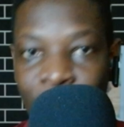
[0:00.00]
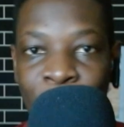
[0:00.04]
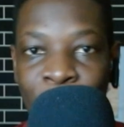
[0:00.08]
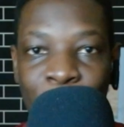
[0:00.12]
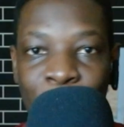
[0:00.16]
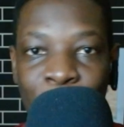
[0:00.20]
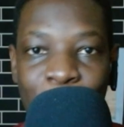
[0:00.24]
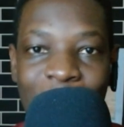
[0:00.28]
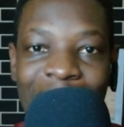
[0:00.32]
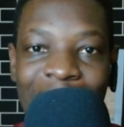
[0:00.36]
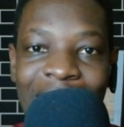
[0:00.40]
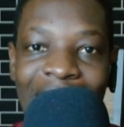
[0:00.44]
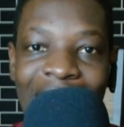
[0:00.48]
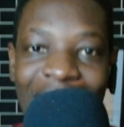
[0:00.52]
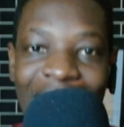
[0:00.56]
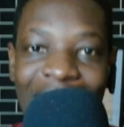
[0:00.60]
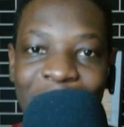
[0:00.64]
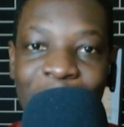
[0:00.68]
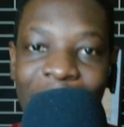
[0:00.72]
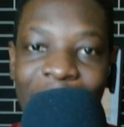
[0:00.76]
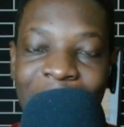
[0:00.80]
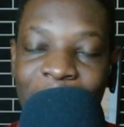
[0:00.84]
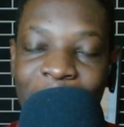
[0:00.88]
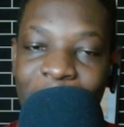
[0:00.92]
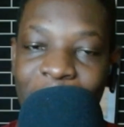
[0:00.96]
Brother lads,
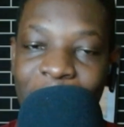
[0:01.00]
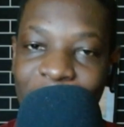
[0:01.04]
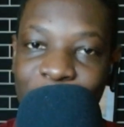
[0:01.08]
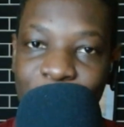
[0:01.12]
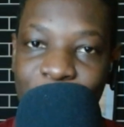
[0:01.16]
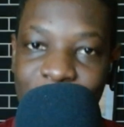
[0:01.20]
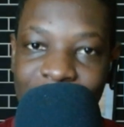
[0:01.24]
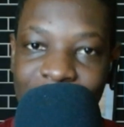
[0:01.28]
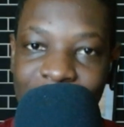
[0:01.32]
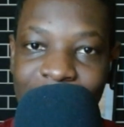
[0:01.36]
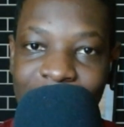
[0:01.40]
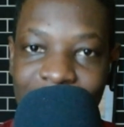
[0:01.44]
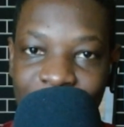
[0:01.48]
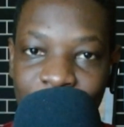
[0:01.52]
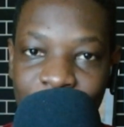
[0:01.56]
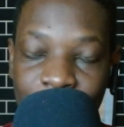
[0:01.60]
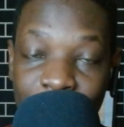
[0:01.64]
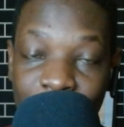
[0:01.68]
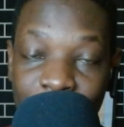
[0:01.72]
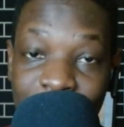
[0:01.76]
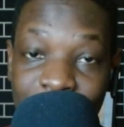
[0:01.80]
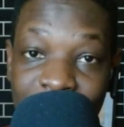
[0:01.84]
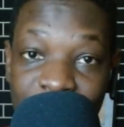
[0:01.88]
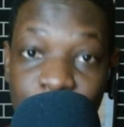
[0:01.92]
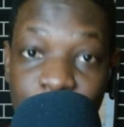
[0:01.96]
welcome back to Cossy's Arsenal
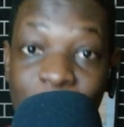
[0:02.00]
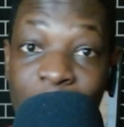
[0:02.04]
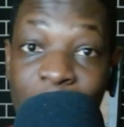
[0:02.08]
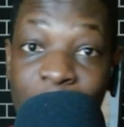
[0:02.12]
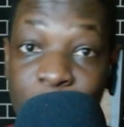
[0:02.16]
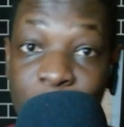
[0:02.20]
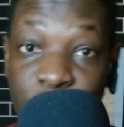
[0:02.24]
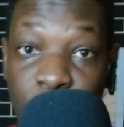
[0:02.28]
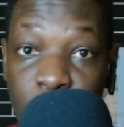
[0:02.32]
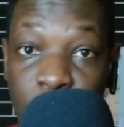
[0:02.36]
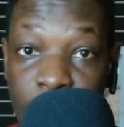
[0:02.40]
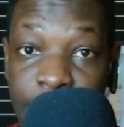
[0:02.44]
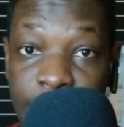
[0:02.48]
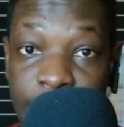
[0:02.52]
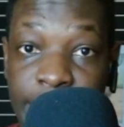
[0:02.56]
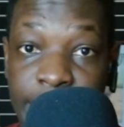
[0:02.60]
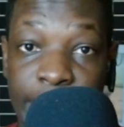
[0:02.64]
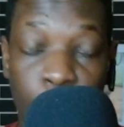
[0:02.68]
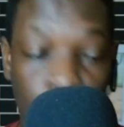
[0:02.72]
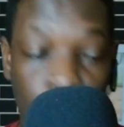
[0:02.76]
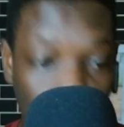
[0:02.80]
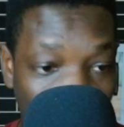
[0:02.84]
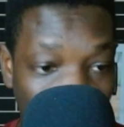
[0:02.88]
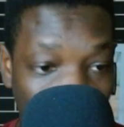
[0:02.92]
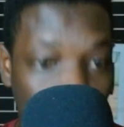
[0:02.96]
Podcast. My name is Cossy.
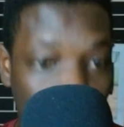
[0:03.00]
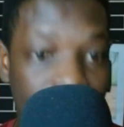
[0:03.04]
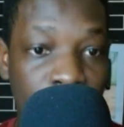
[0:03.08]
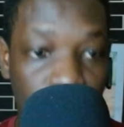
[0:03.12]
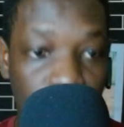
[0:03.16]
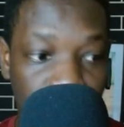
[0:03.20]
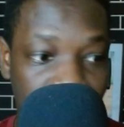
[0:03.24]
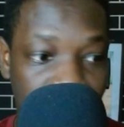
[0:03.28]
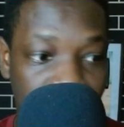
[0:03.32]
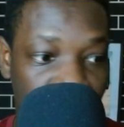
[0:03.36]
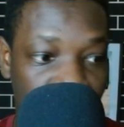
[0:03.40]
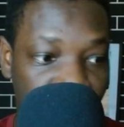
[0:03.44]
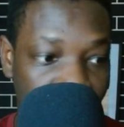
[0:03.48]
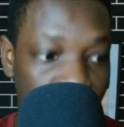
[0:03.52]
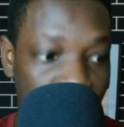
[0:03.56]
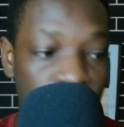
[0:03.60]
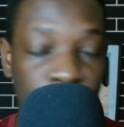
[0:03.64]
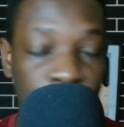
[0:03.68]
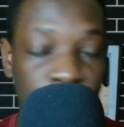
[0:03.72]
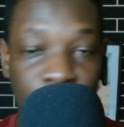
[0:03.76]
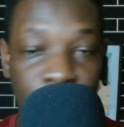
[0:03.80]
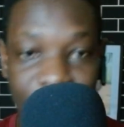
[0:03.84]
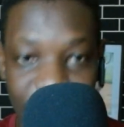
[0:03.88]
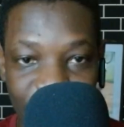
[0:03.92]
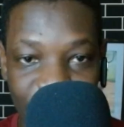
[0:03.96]
Good morning, good afternoon,
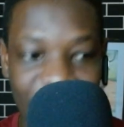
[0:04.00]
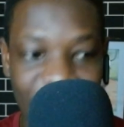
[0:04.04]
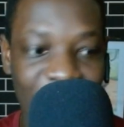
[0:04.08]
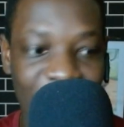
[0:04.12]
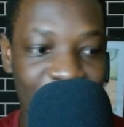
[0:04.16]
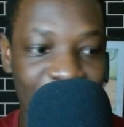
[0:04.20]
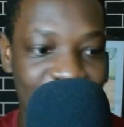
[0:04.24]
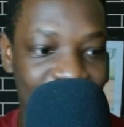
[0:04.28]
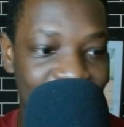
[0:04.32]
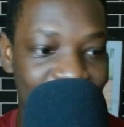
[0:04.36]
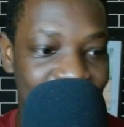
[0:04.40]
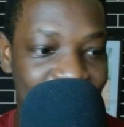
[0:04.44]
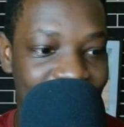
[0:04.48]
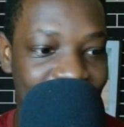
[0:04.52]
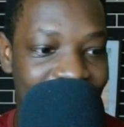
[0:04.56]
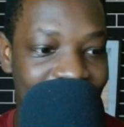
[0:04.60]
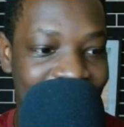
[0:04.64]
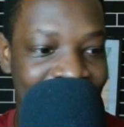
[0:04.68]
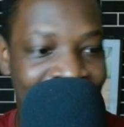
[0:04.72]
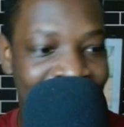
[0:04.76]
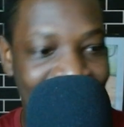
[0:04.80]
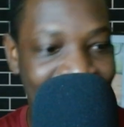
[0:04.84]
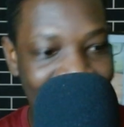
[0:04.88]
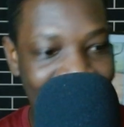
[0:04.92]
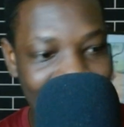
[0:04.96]
good evening, wherever you are
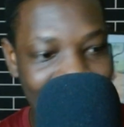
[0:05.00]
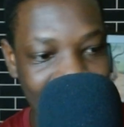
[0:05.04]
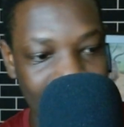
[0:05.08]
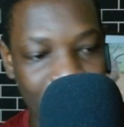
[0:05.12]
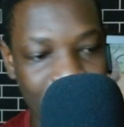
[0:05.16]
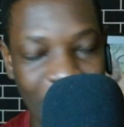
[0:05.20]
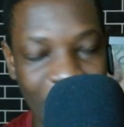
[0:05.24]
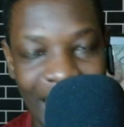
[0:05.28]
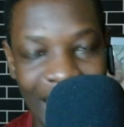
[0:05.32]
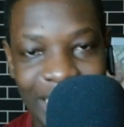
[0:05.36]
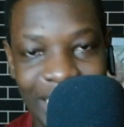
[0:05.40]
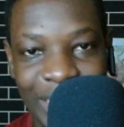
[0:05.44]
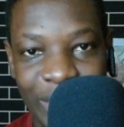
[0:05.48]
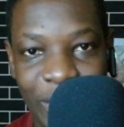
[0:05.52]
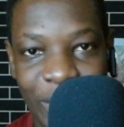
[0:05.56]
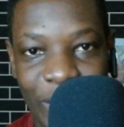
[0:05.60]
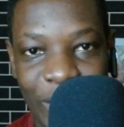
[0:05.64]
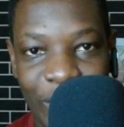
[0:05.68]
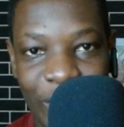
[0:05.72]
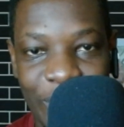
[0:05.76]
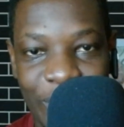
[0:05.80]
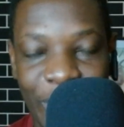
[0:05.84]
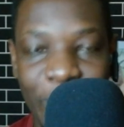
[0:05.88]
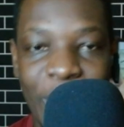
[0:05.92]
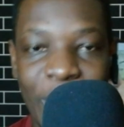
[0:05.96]
in all parts
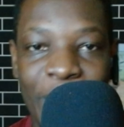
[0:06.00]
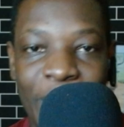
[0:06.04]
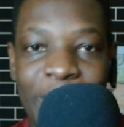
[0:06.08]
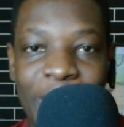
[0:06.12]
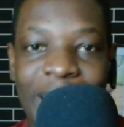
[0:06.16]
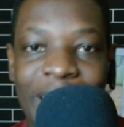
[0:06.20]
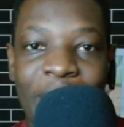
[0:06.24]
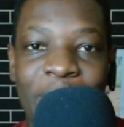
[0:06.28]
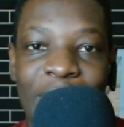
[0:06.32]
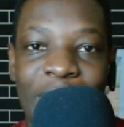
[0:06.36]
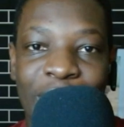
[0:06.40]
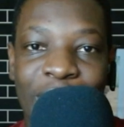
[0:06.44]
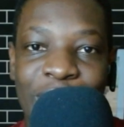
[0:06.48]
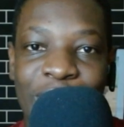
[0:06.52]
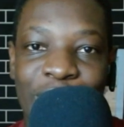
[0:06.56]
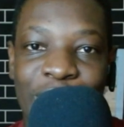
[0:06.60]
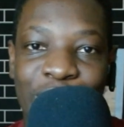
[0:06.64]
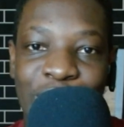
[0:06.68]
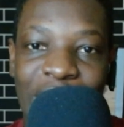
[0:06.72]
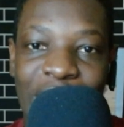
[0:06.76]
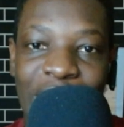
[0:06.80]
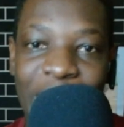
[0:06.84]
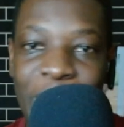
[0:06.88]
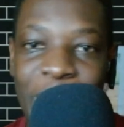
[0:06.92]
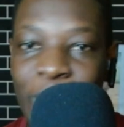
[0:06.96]
of the world. Welcome back to the
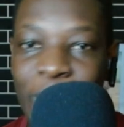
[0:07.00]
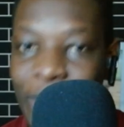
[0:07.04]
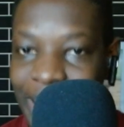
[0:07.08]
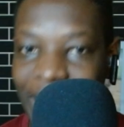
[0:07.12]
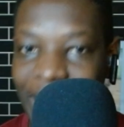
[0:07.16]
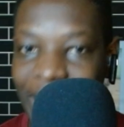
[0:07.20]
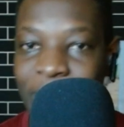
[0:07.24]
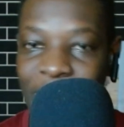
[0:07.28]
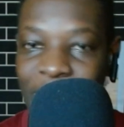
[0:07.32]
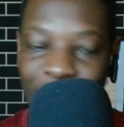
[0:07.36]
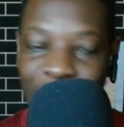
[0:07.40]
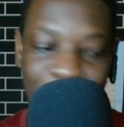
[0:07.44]
channel. Welcome back